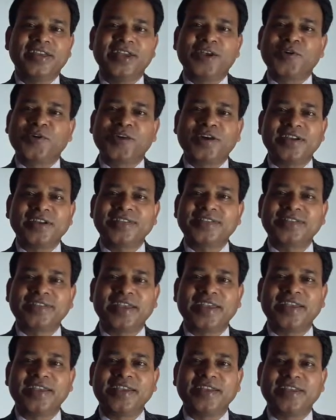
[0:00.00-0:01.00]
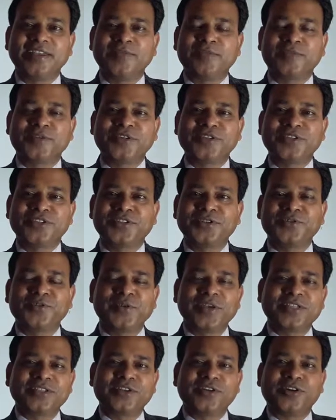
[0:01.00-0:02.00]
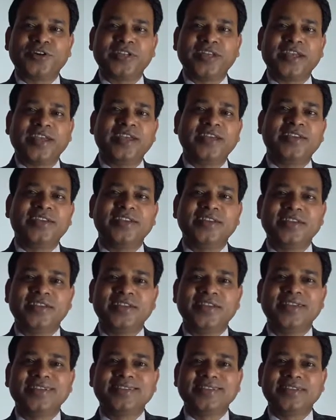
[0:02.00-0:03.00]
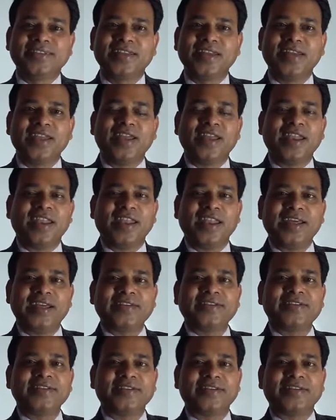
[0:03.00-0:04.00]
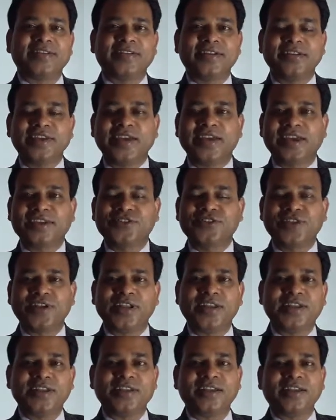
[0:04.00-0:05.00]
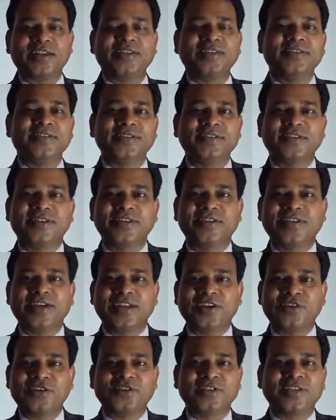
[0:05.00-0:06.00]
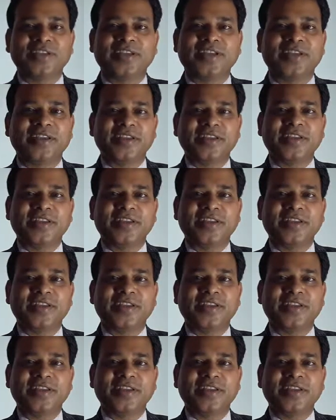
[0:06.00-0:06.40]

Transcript: You can't say the person who has got the 80, he is lesser actually intelligent. You cannot say.